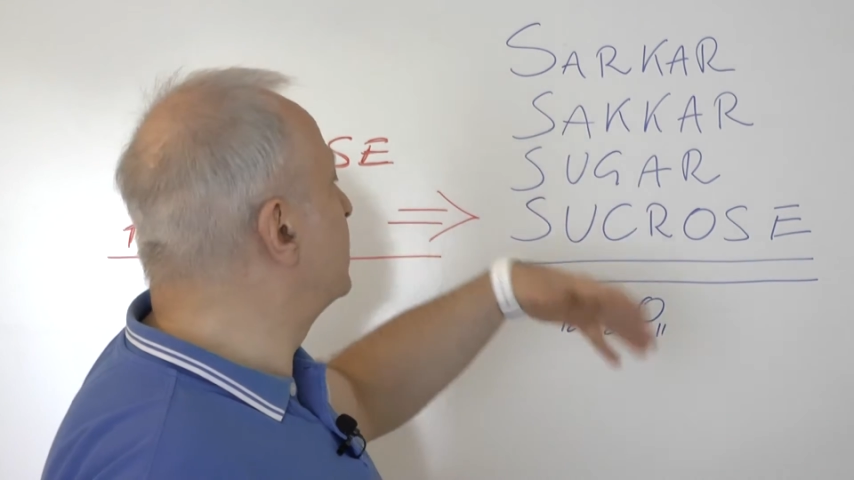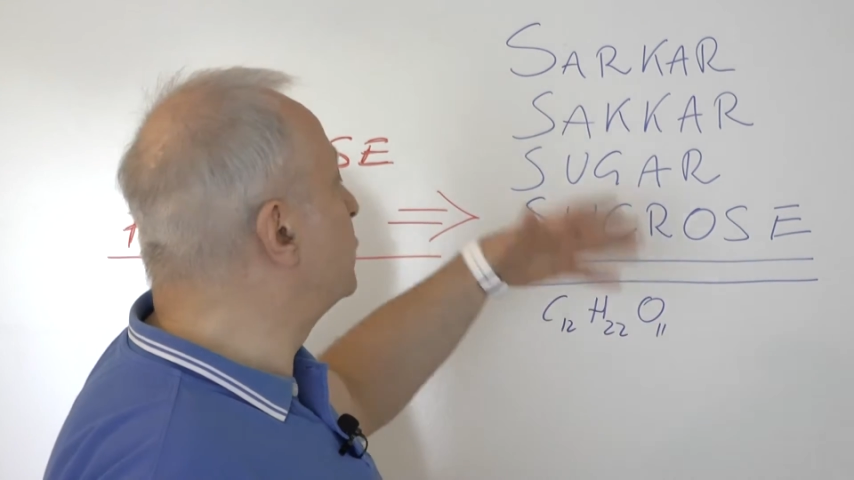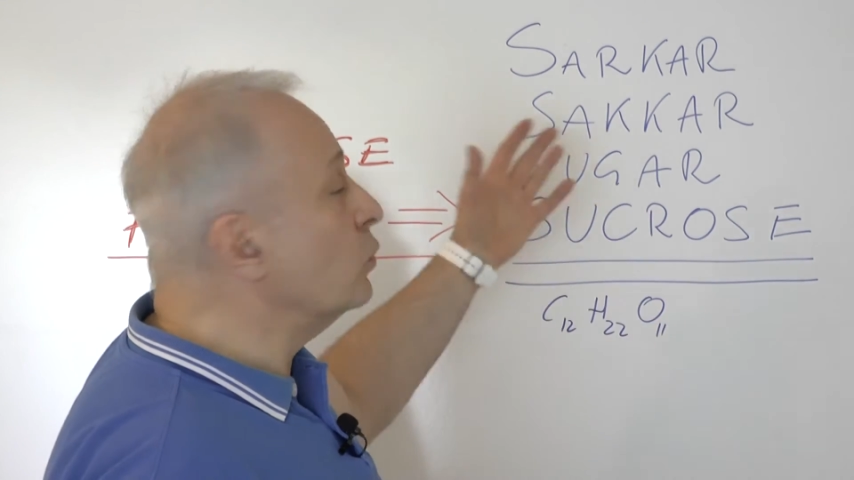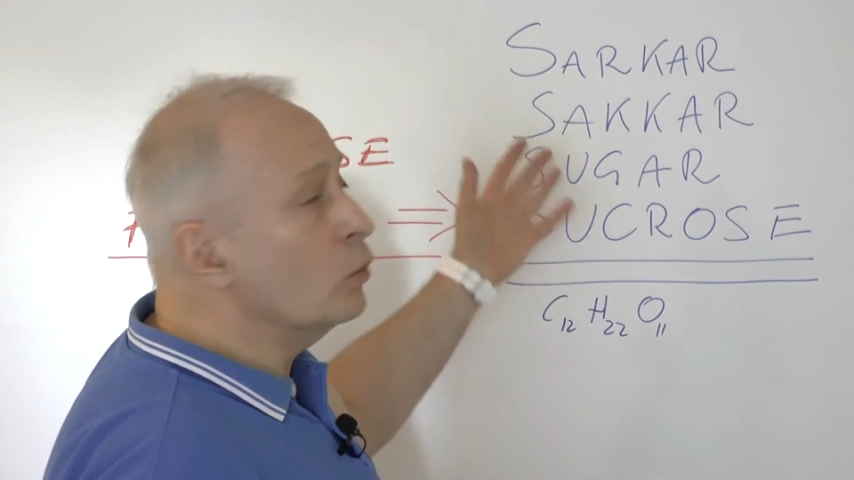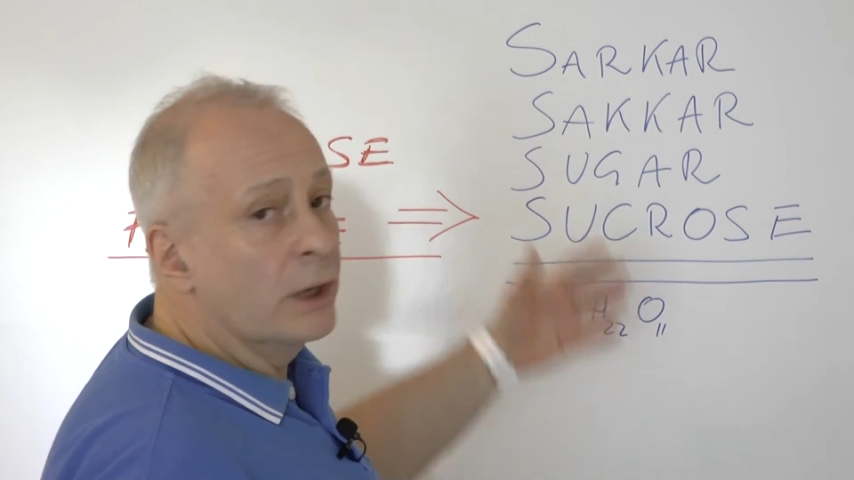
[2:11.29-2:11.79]

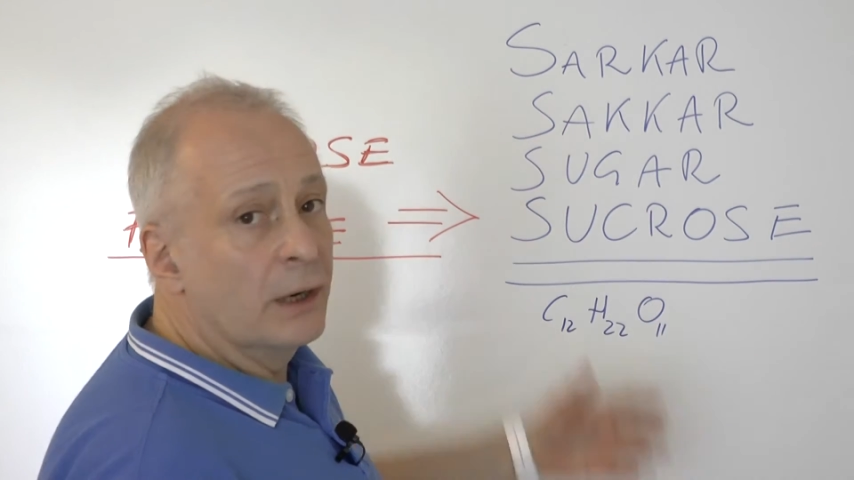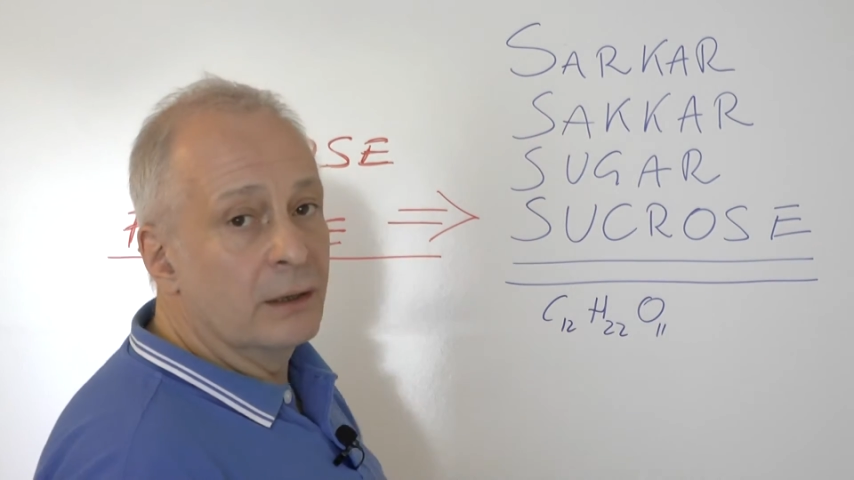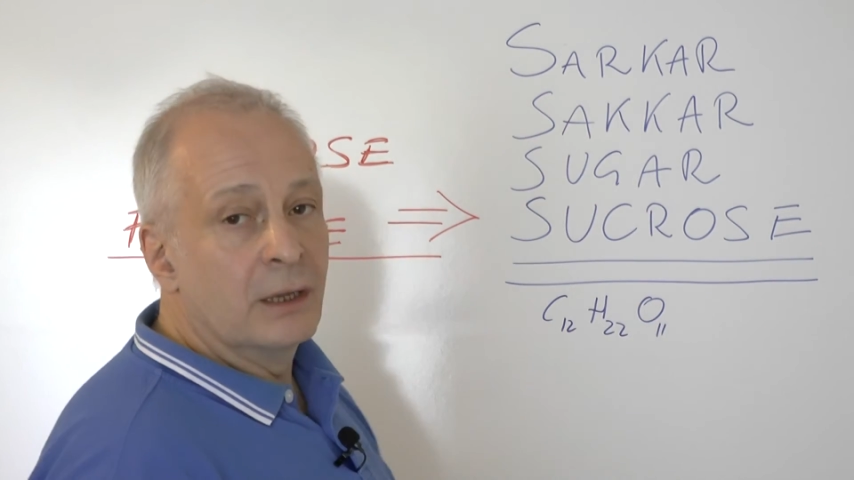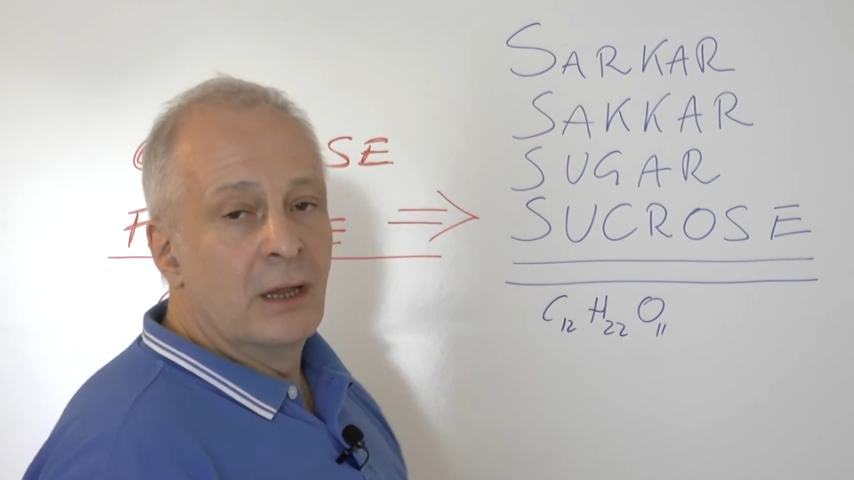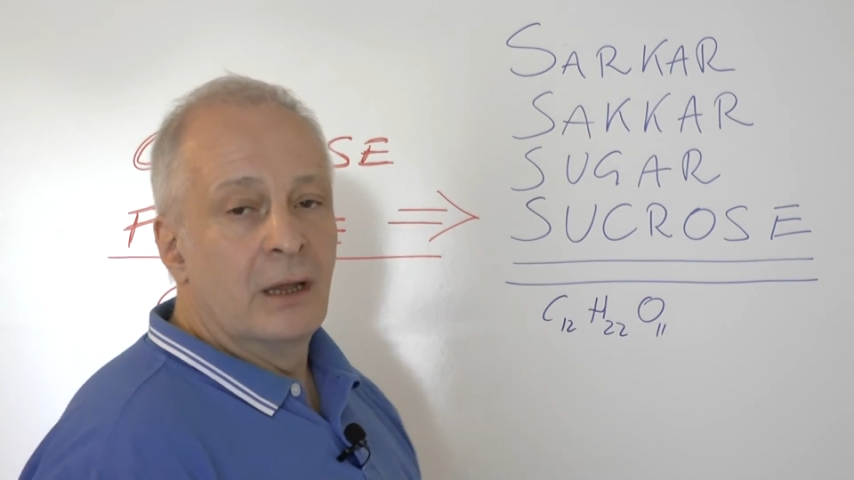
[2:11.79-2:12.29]

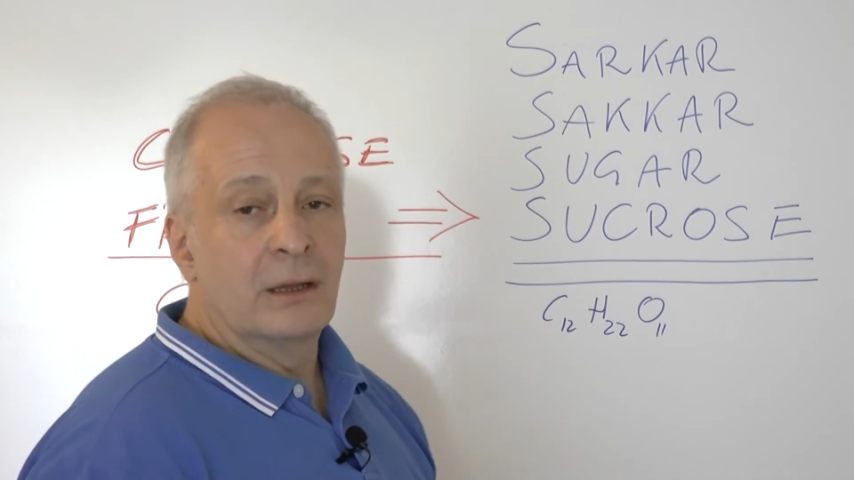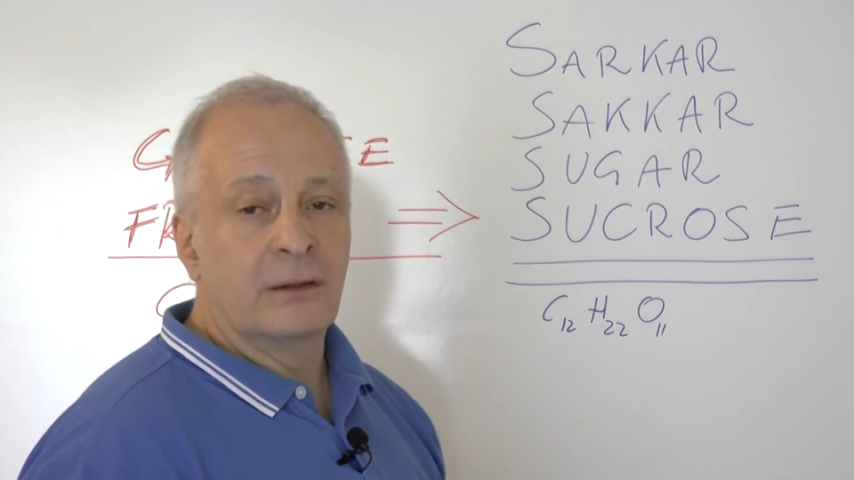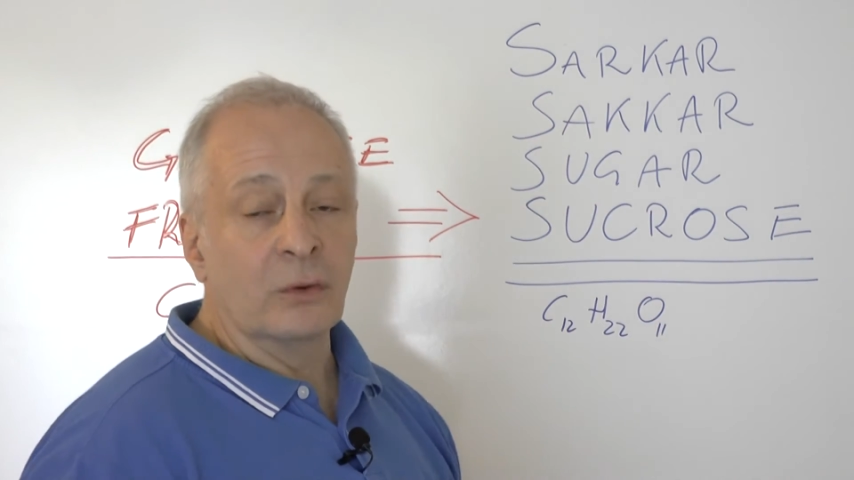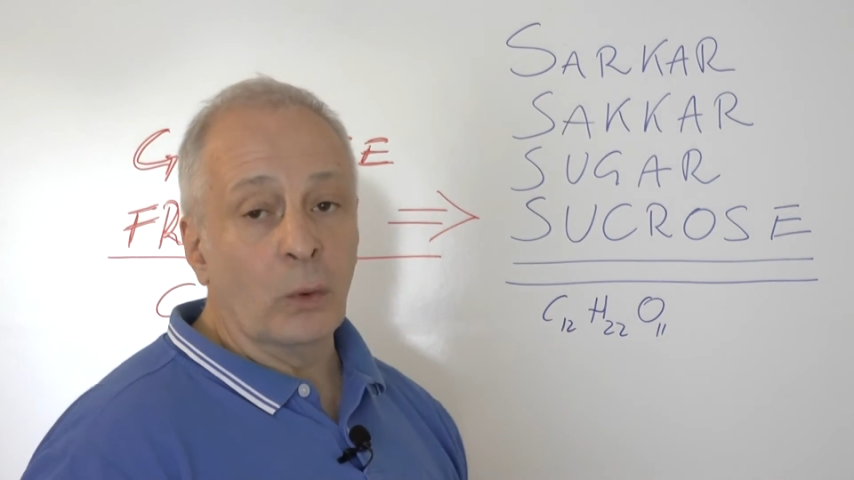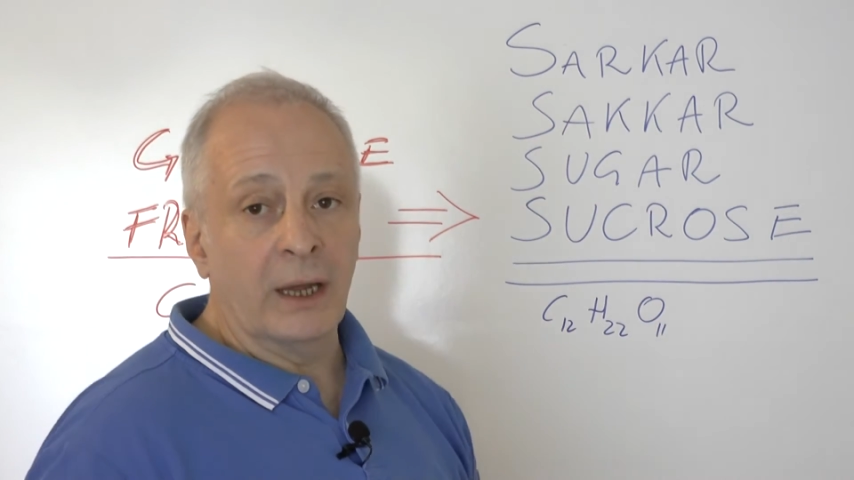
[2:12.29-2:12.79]
sugar,
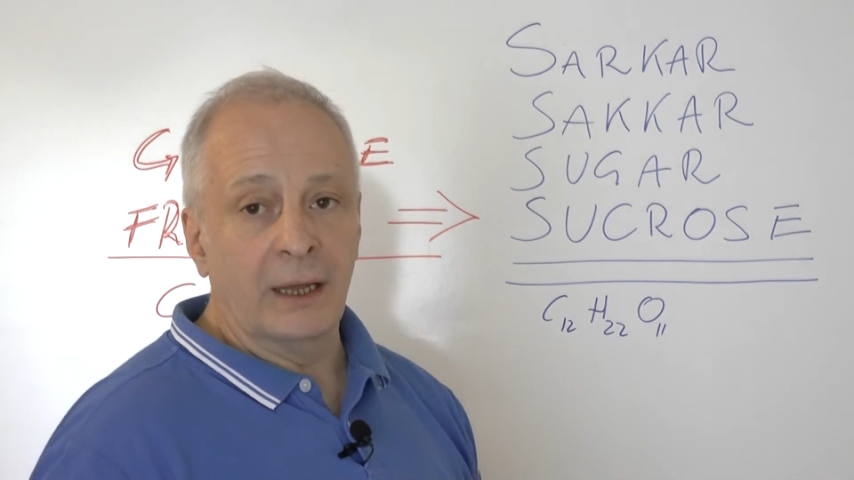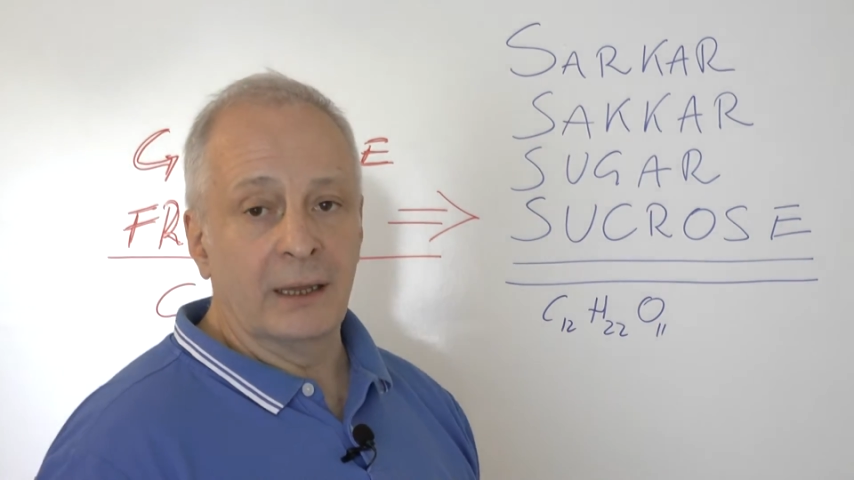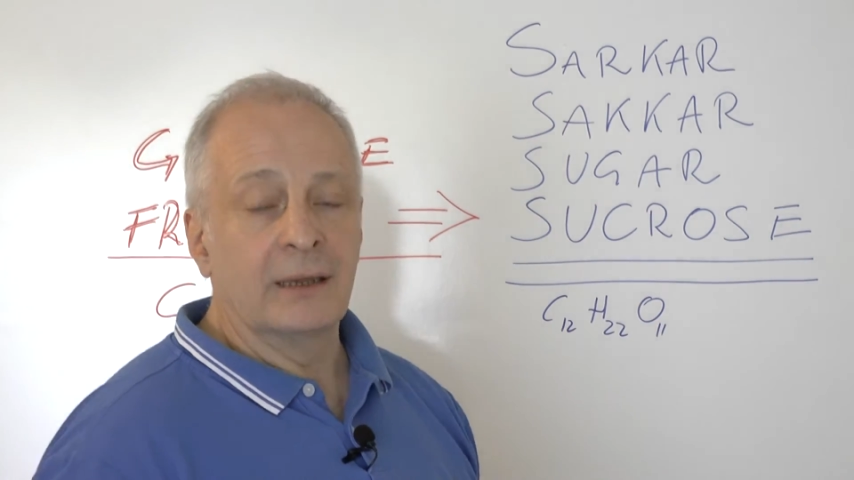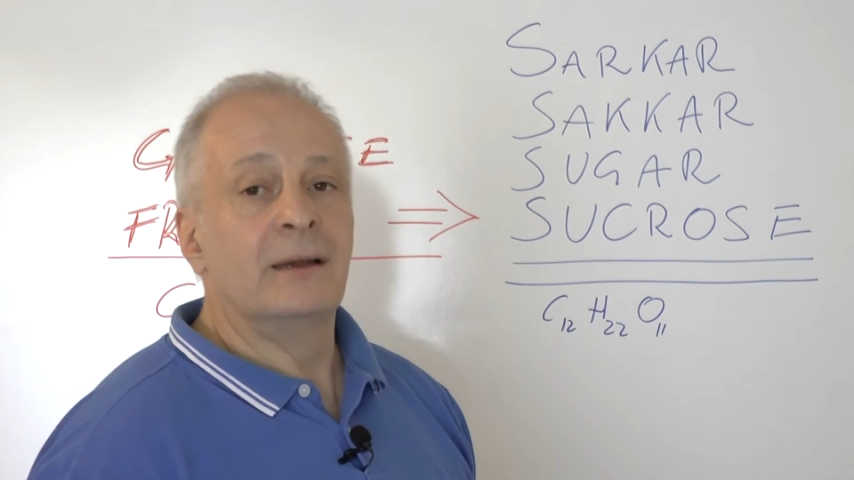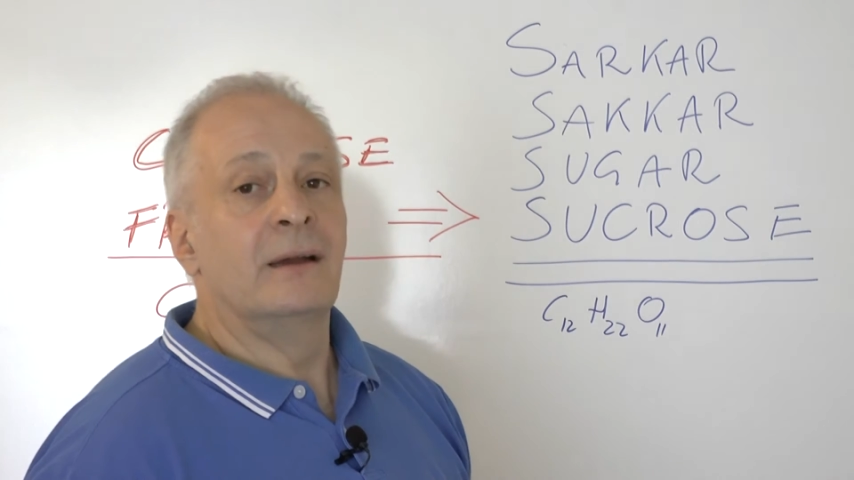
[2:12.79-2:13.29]
zucker,